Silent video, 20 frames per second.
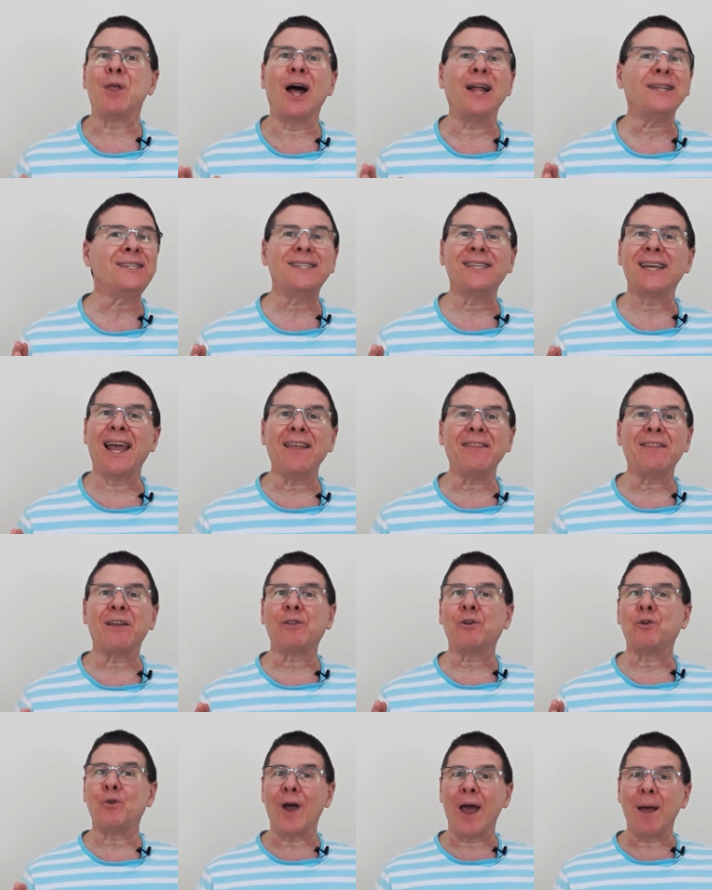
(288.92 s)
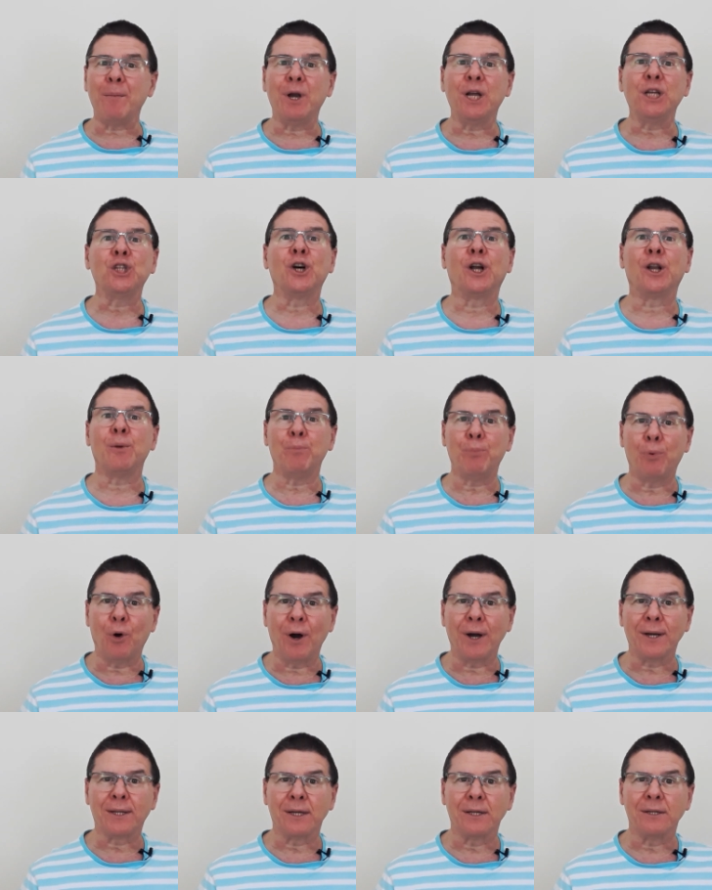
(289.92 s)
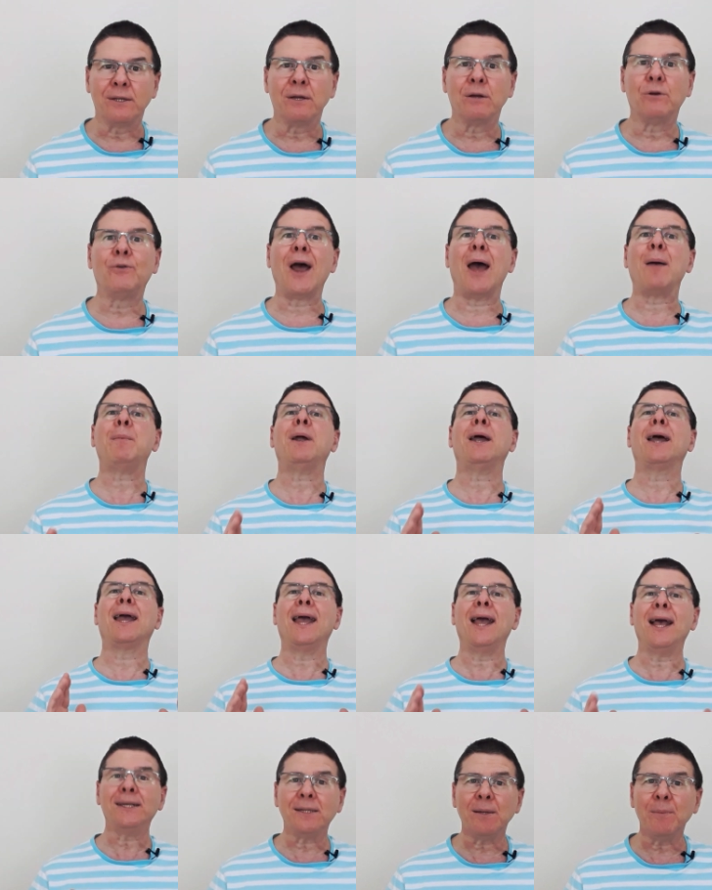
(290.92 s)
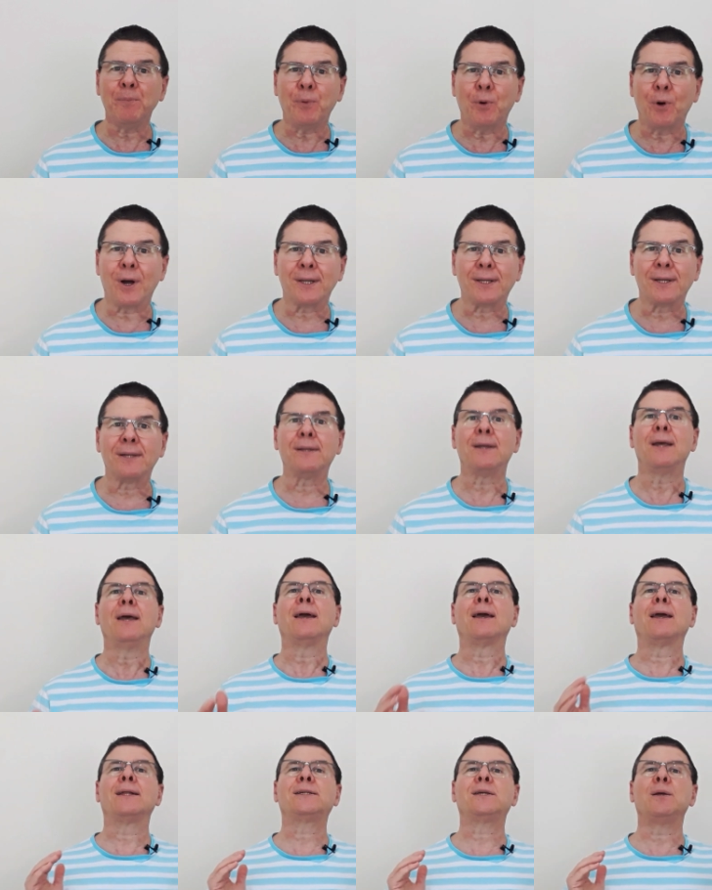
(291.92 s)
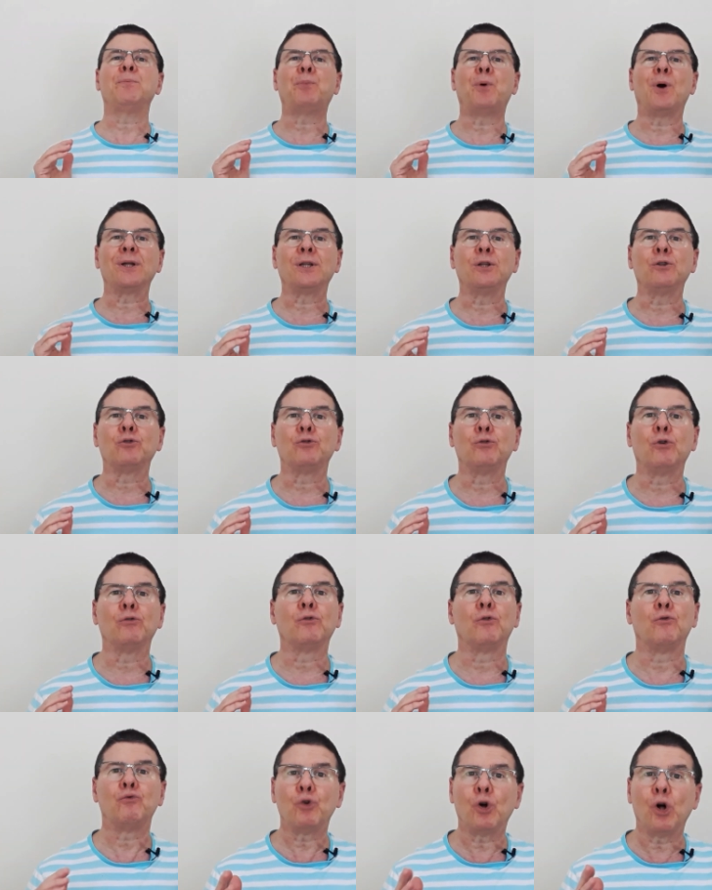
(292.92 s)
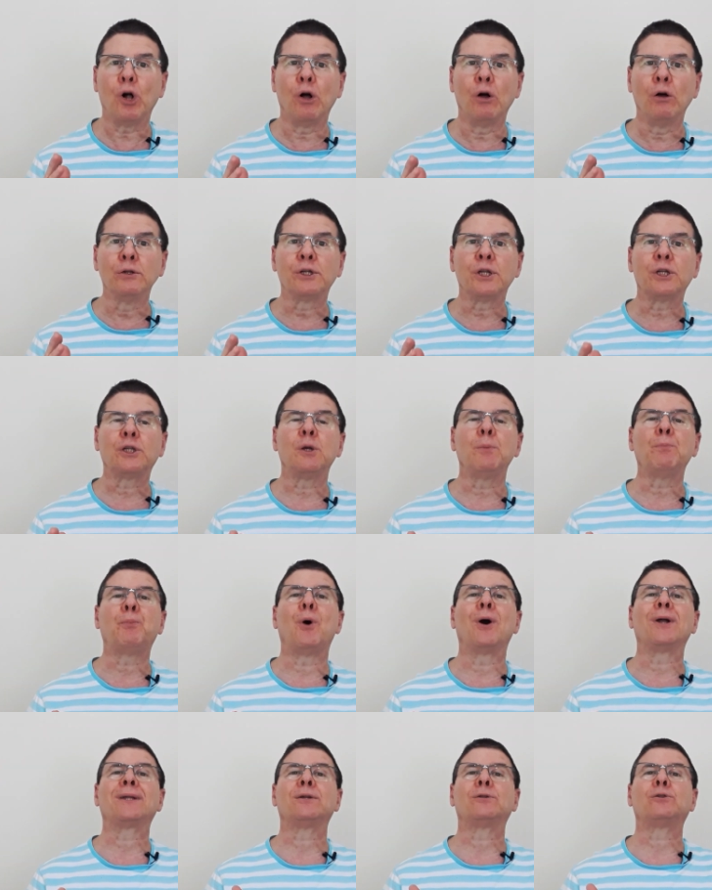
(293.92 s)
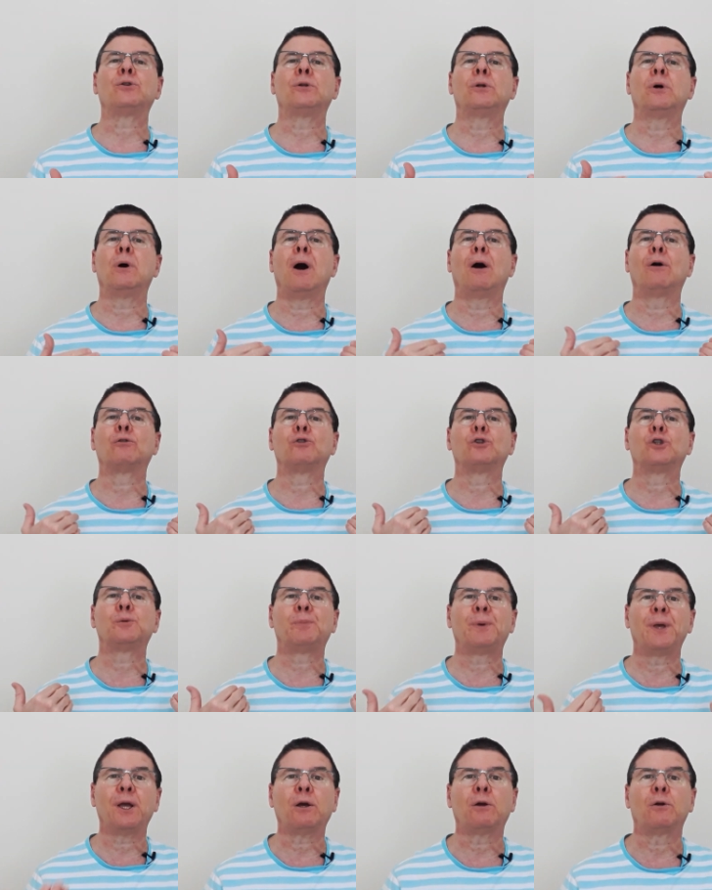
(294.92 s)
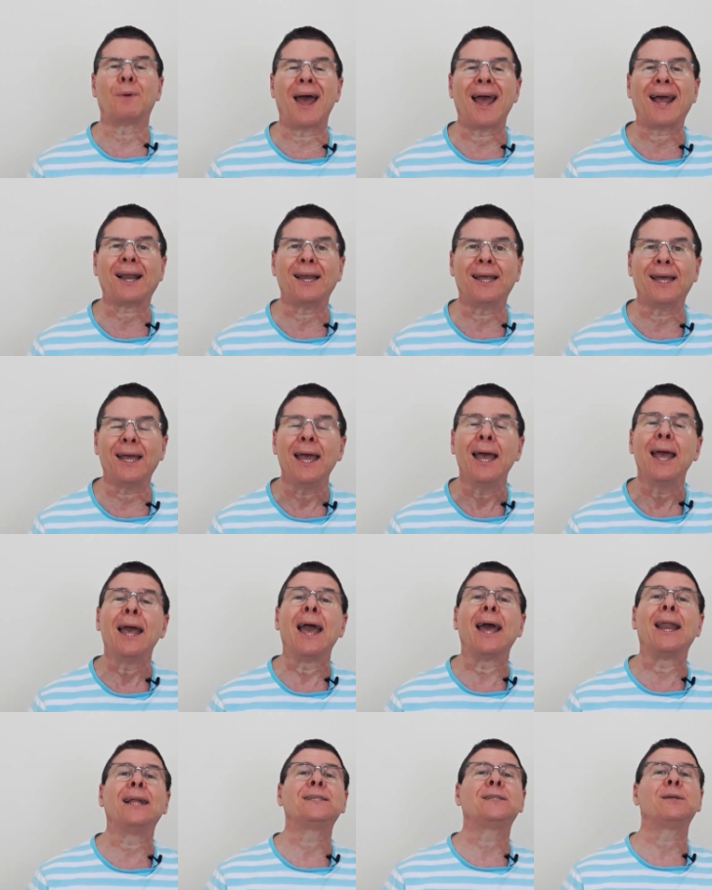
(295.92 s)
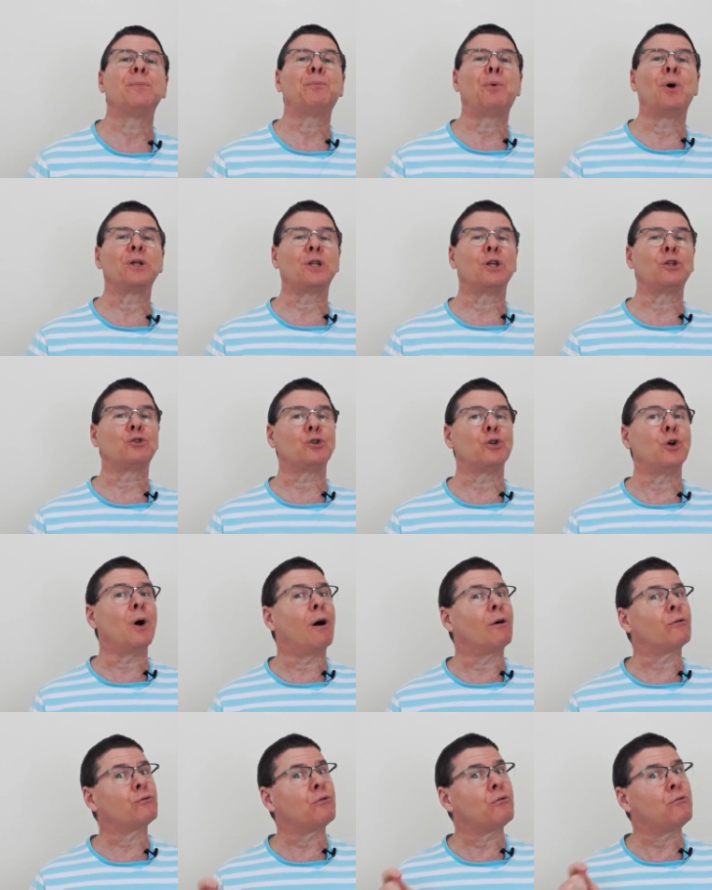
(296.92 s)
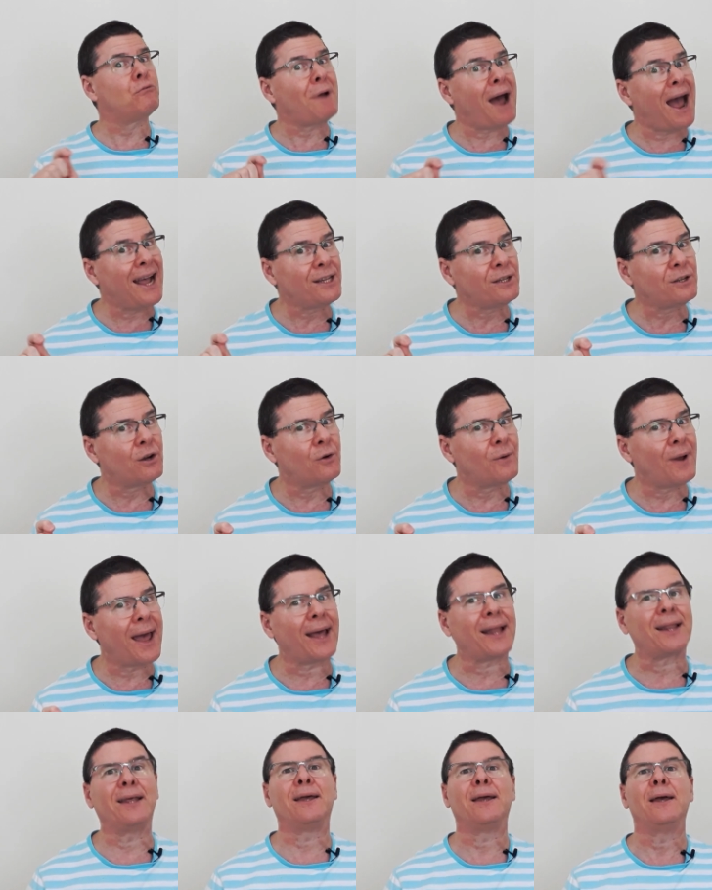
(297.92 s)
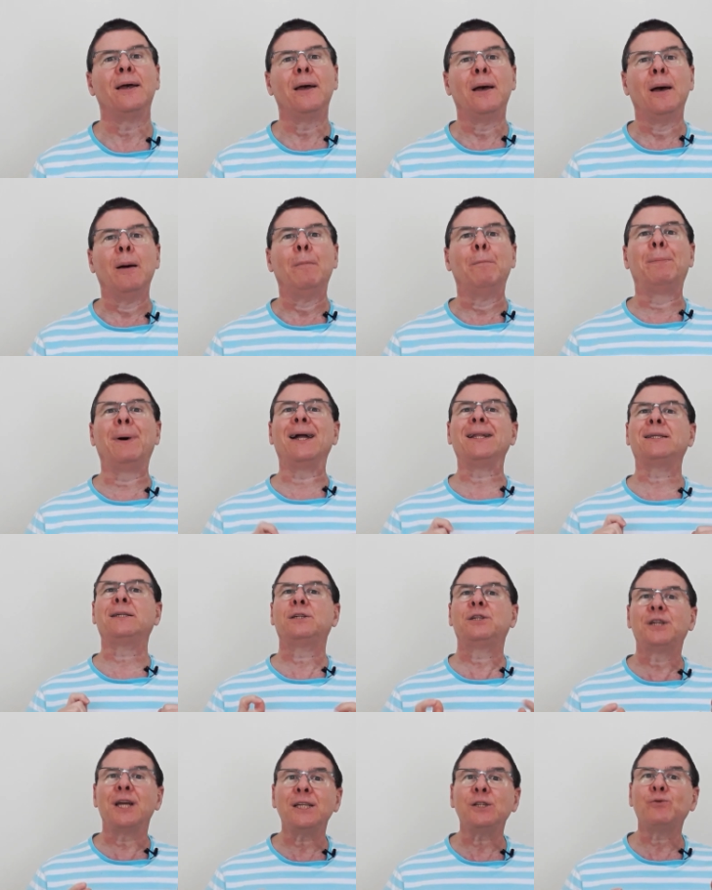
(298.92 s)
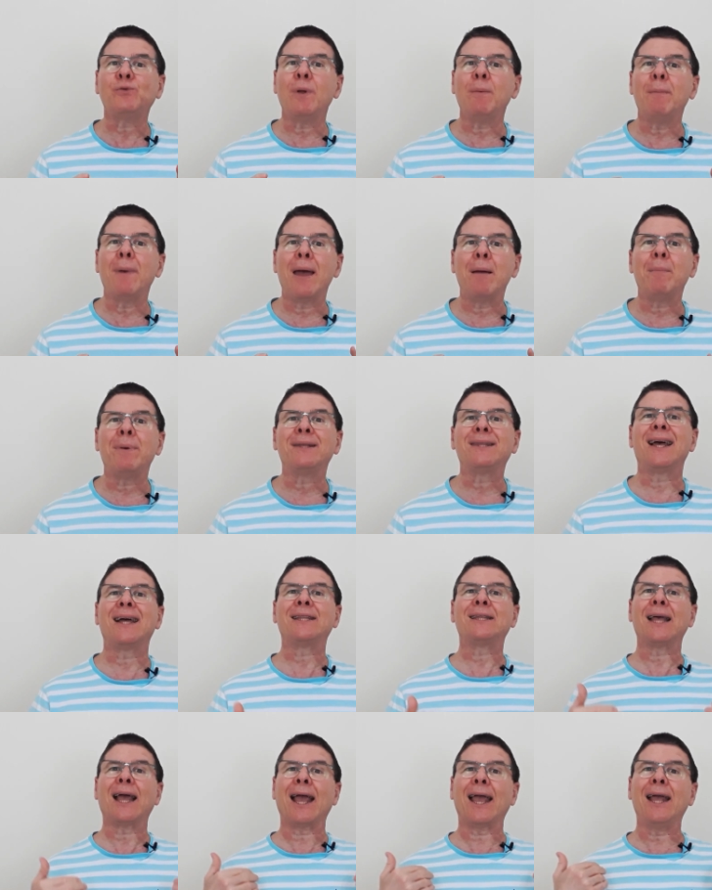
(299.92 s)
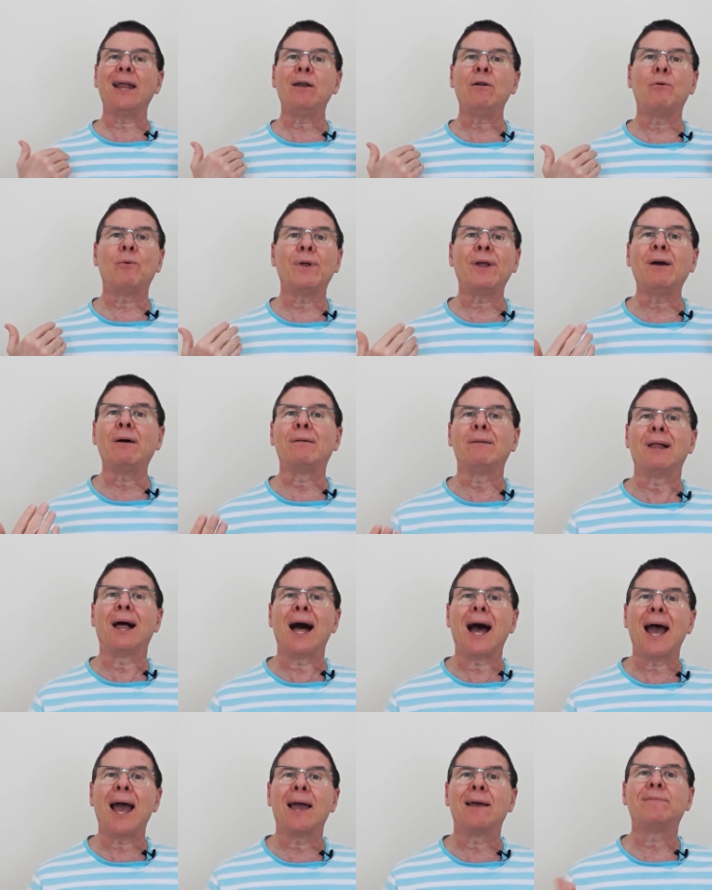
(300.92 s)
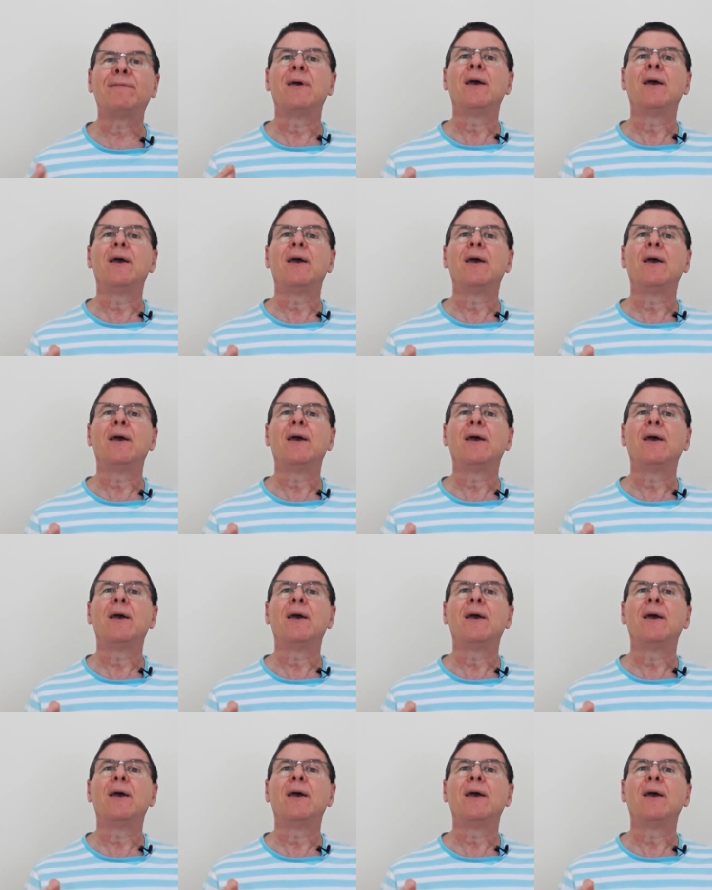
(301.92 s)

not saying that grammar is not important. Grammar is important. It's important to know the rules, it's important to know how to speak correctly, and it's important to know how to write correctly. But just remember that in real life,